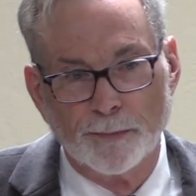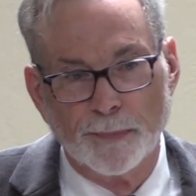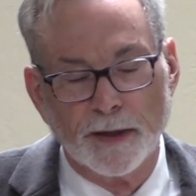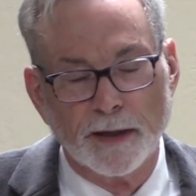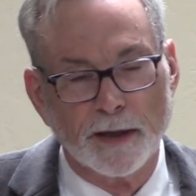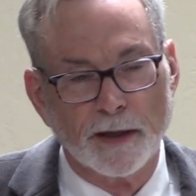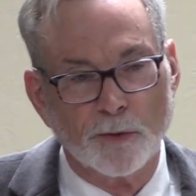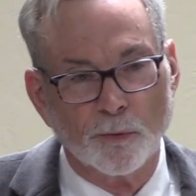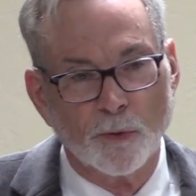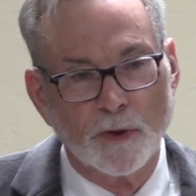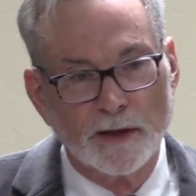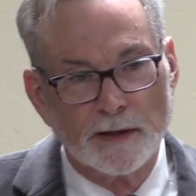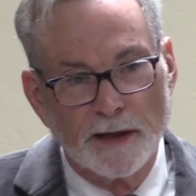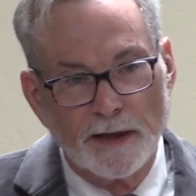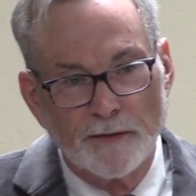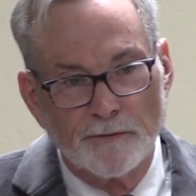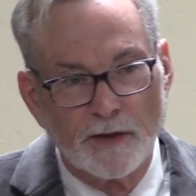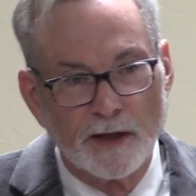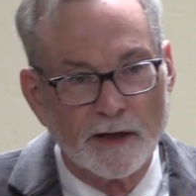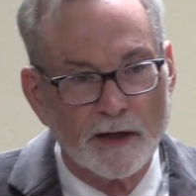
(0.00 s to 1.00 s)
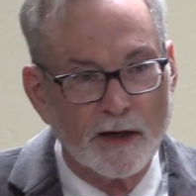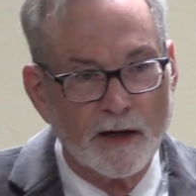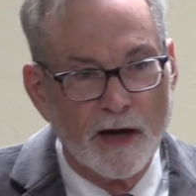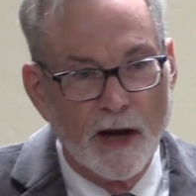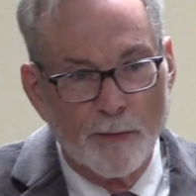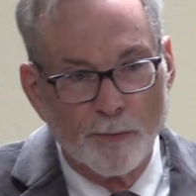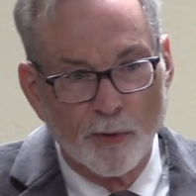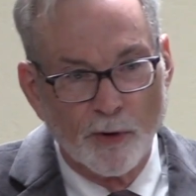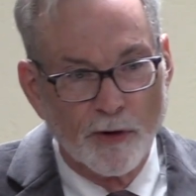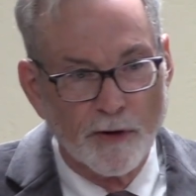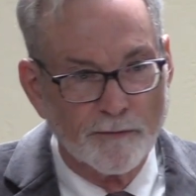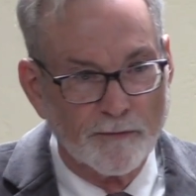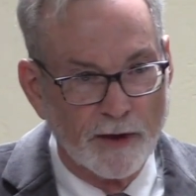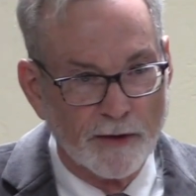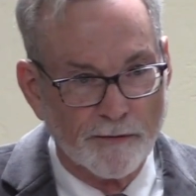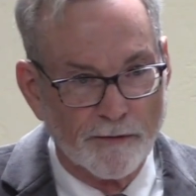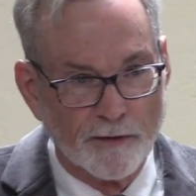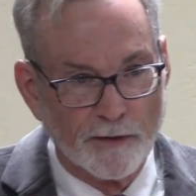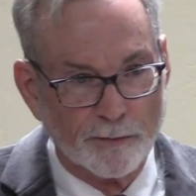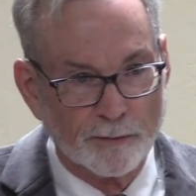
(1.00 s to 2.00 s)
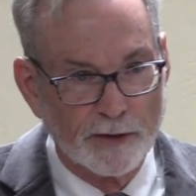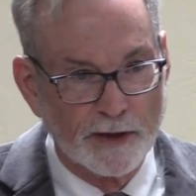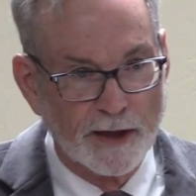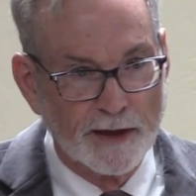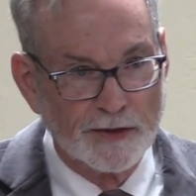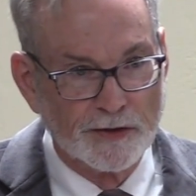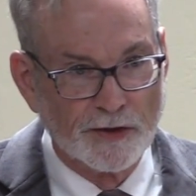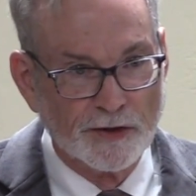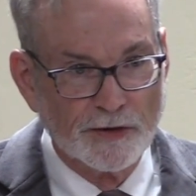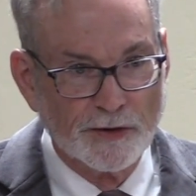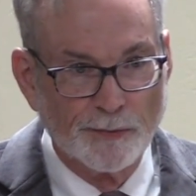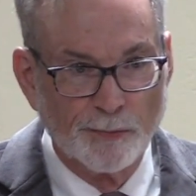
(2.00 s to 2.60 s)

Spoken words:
And we lived in a number of different places,